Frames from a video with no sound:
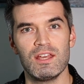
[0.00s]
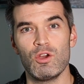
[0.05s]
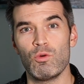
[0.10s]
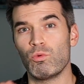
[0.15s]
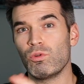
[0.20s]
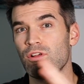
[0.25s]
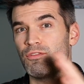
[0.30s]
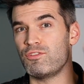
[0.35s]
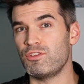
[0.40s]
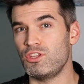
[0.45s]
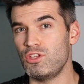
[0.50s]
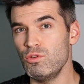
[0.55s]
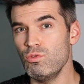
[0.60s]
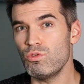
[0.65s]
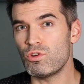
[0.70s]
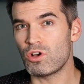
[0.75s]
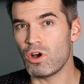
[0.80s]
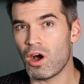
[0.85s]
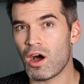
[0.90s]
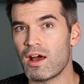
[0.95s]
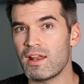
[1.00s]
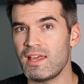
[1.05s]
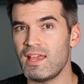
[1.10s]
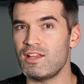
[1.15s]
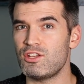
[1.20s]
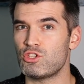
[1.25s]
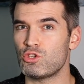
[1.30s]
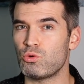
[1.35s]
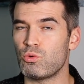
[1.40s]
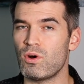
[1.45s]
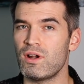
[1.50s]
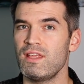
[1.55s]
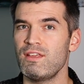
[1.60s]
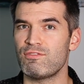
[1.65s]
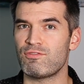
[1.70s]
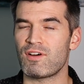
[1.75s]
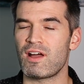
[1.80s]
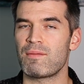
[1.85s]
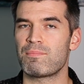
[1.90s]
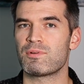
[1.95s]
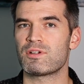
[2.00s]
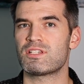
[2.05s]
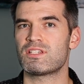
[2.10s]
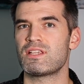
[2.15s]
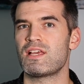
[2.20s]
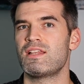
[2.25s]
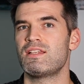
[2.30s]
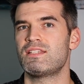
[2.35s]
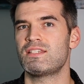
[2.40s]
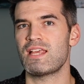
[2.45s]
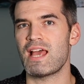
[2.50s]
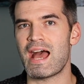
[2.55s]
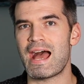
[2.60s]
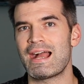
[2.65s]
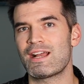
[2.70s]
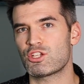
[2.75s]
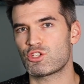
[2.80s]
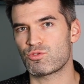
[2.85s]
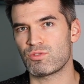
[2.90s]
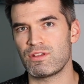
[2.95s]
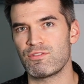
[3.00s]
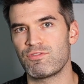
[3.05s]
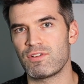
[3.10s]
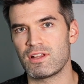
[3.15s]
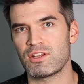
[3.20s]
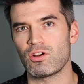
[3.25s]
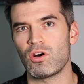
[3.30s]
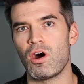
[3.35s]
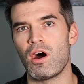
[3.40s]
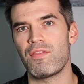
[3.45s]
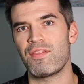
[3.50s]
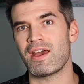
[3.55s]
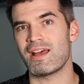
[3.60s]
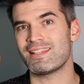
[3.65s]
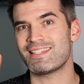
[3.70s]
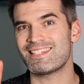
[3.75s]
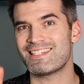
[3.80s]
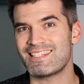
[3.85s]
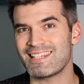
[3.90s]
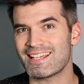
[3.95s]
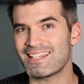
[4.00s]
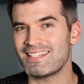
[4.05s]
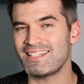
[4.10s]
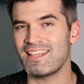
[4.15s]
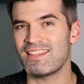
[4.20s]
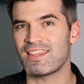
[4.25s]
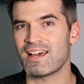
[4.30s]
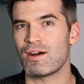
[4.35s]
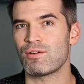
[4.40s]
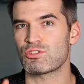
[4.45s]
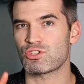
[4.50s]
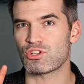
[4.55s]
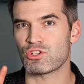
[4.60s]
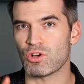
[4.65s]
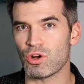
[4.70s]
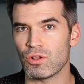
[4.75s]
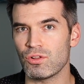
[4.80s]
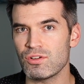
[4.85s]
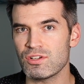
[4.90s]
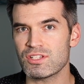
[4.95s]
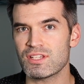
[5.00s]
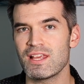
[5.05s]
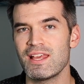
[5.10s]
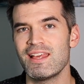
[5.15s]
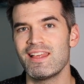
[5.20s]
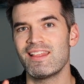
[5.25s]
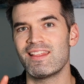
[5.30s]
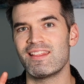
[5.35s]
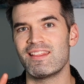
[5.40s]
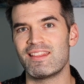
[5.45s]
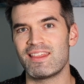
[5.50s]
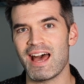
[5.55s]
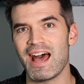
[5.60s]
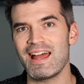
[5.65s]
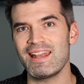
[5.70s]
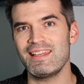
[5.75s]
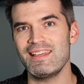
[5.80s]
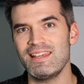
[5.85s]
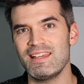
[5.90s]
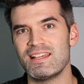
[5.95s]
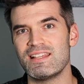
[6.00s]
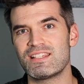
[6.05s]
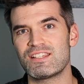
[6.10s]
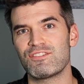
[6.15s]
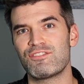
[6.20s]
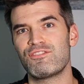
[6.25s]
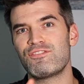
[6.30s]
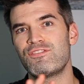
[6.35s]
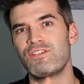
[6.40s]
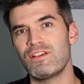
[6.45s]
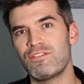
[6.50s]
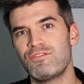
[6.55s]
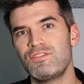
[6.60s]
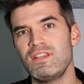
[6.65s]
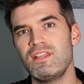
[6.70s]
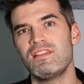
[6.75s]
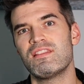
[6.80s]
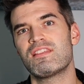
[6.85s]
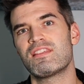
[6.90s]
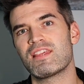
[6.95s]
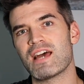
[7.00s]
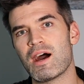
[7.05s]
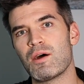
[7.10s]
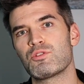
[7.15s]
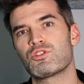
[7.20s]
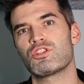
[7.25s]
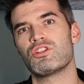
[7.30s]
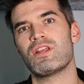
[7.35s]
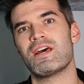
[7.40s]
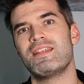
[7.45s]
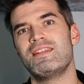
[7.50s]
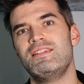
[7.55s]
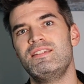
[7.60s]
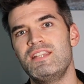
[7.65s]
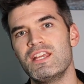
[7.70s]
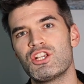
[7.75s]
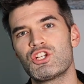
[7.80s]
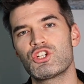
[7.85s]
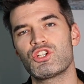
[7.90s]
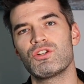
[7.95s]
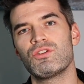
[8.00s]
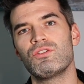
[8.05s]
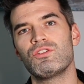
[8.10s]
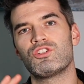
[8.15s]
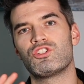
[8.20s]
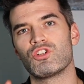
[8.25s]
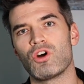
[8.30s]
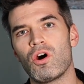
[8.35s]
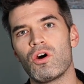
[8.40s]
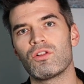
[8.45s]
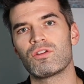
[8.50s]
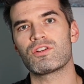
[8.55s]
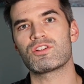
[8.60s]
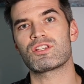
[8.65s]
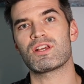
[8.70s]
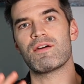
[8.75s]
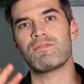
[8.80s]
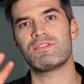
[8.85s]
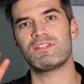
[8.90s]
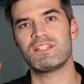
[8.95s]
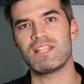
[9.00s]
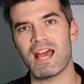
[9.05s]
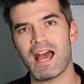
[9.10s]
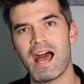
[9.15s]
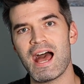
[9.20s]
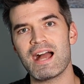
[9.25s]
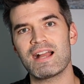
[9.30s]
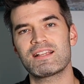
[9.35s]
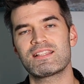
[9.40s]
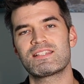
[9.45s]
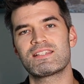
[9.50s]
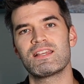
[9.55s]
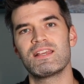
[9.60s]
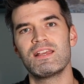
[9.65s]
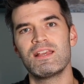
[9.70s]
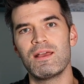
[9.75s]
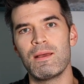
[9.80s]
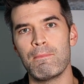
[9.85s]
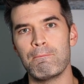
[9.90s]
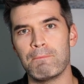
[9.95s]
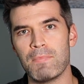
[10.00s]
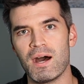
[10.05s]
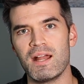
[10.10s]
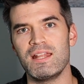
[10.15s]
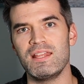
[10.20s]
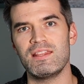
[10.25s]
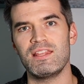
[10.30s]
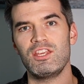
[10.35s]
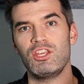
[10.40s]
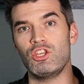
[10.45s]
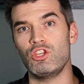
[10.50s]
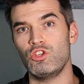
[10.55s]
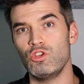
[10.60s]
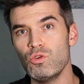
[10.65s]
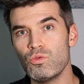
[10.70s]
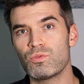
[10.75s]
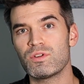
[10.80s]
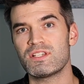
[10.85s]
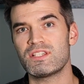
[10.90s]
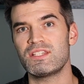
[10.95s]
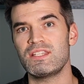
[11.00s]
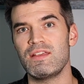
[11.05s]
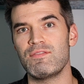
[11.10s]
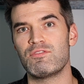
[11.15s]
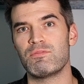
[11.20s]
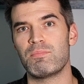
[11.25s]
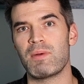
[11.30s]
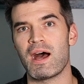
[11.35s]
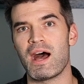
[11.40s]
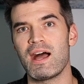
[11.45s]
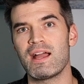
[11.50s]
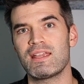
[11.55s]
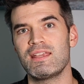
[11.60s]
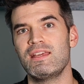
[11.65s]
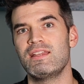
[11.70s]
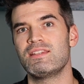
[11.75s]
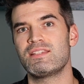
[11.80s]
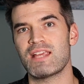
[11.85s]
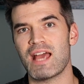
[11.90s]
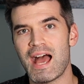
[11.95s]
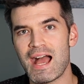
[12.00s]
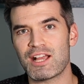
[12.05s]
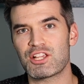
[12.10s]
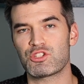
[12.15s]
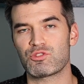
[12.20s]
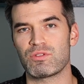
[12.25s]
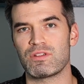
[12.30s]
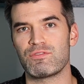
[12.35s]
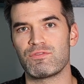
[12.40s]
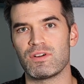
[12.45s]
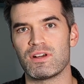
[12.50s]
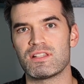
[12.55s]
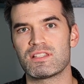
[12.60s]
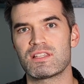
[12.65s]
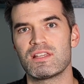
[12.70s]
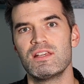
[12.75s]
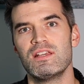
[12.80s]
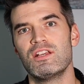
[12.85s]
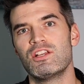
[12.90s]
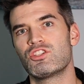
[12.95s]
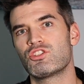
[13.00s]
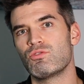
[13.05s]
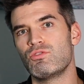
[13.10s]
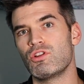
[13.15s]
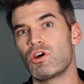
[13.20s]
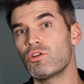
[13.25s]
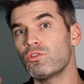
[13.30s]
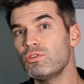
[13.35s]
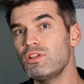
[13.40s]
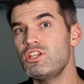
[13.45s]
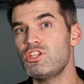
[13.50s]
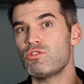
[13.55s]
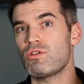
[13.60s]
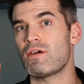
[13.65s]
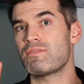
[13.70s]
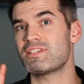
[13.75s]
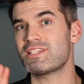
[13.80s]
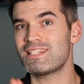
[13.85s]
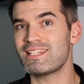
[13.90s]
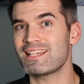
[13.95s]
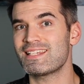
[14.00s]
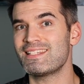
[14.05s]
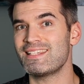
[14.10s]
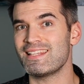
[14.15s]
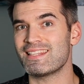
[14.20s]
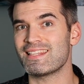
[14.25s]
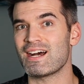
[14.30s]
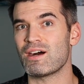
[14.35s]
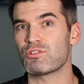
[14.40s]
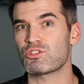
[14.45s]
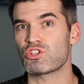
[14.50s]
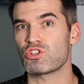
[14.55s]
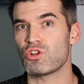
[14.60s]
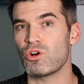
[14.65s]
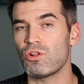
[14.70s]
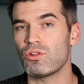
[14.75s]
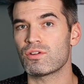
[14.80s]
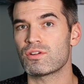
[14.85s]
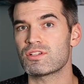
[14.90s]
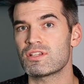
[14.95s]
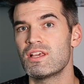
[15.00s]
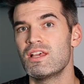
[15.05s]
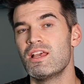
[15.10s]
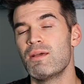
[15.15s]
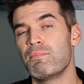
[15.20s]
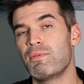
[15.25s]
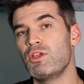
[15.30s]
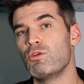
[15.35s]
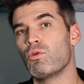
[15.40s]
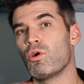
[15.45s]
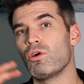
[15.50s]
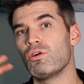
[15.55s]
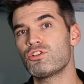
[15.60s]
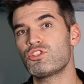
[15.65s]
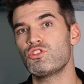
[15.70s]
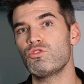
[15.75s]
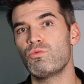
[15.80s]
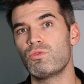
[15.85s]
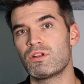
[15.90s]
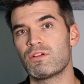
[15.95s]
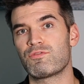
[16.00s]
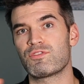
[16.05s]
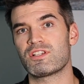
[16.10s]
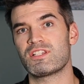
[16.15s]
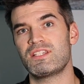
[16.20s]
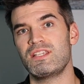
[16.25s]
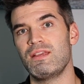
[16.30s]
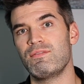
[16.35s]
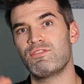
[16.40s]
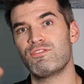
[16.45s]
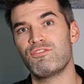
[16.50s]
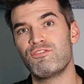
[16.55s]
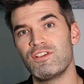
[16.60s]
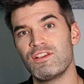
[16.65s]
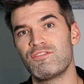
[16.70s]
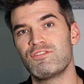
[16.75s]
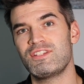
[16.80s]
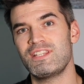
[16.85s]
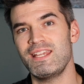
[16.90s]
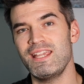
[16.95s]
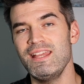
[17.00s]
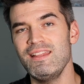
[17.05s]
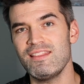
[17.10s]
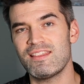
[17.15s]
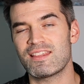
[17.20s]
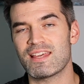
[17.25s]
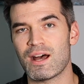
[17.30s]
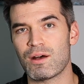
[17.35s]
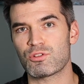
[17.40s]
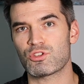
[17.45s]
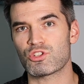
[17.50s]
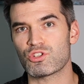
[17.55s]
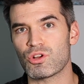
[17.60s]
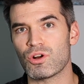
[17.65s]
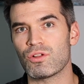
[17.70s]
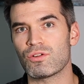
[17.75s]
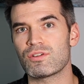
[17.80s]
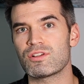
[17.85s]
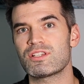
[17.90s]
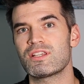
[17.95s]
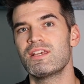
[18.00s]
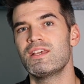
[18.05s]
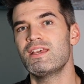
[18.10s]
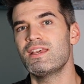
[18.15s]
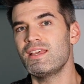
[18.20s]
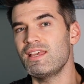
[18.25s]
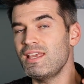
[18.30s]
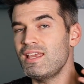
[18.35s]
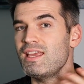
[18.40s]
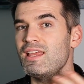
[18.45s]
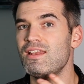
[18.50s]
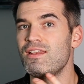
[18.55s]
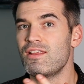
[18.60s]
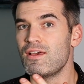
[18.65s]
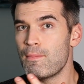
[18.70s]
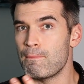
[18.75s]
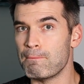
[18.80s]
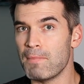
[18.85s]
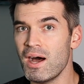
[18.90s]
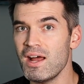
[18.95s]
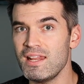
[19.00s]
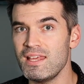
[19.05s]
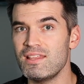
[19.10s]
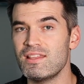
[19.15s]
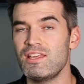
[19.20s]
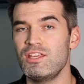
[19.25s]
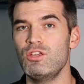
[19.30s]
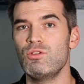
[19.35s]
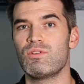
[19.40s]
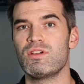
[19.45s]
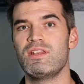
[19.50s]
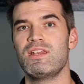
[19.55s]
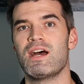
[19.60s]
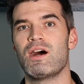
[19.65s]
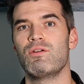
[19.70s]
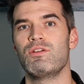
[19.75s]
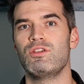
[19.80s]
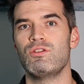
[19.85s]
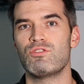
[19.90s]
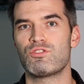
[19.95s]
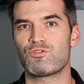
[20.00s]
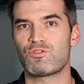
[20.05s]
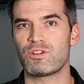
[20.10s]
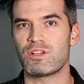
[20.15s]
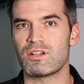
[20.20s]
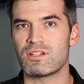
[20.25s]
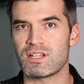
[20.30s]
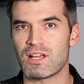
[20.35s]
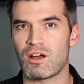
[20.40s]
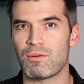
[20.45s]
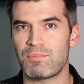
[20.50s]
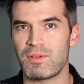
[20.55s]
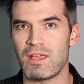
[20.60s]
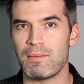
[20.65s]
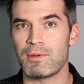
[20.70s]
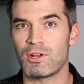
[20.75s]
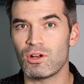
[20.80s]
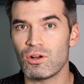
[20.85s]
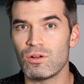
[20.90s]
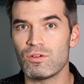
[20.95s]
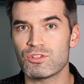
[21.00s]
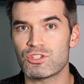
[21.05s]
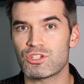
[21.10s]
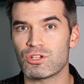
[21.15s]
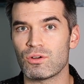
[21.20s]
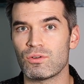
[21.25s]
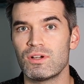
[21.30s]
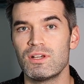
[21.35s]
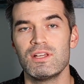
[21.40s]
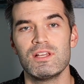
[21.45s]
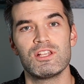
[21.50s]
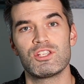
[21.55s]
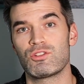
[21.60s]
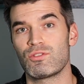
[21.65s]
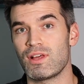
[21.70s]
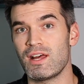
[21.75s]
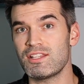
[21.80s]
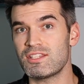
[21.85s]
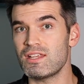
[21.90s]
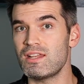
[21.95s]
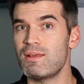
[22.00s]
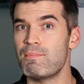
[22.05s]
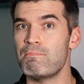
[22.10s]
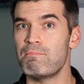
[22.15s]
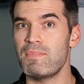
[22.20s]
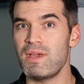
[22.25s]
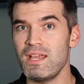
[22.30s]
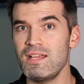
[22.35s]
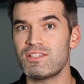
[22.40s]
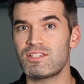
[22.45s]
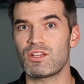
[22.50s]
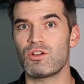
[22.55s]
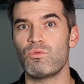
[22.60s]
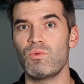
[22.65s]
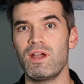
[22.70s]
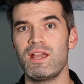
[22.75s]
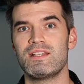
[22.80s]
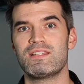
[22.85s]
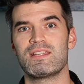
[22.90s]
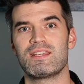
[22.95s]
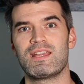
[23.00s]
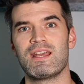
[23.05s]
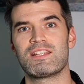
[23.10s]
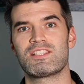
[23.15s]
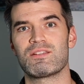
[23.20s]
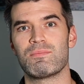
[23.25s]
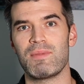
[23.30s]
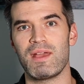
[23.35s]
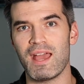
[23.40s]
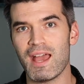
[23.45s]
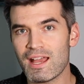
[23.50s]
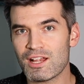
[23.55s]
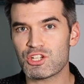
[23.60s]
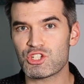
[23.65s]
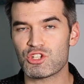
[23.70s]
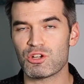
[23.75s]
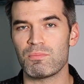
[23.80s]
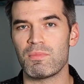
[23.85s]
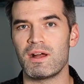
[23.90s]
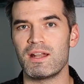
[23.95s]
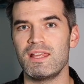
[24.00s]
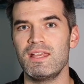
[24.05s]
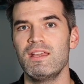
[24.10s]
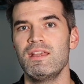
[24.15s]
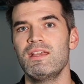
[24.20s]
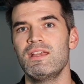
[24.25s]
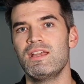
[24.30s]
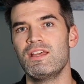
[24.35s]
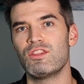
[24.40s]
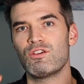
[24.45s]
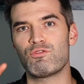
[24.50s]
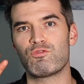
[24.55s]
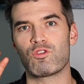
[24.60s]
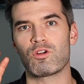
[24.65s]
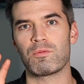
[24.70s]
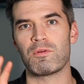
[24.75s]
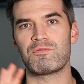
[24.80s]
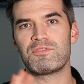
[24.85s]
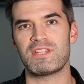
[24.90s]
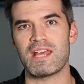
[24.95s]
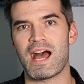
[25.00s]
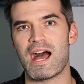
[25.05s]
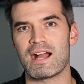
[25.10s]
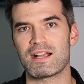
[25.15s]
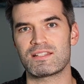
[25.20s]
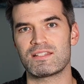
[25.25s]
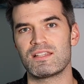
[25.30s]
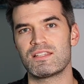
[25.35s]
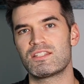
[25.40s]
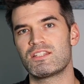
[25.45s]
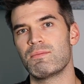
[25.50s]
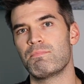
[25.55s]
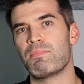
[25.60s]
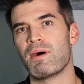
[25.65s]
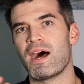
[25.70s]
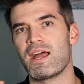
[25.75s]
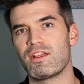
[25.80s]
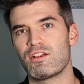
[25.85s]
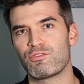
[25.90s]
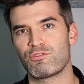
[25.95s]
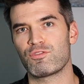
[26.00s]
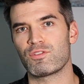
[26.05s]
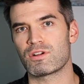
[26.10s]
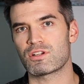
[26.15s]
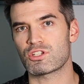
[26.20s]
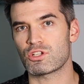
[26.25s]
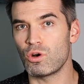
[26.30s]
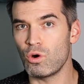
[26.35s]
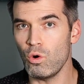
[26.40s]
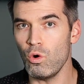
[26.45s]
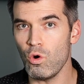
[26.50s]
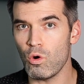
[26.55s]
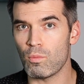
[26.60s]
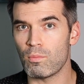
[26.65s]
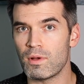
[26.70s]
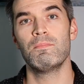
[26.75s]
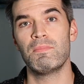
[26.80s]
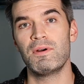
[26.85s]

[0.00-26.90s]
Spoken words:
Well, if you got a 25% tax refund on that $60,000, that is $15,000 additional dollars of tax money that you received back in tax refunds. So not only do you have $60,000, but you also would have received $15,000 in money that you can now use for your down payment also. So that's an amazing way to get some extra money in the form of taxes to buy your first home.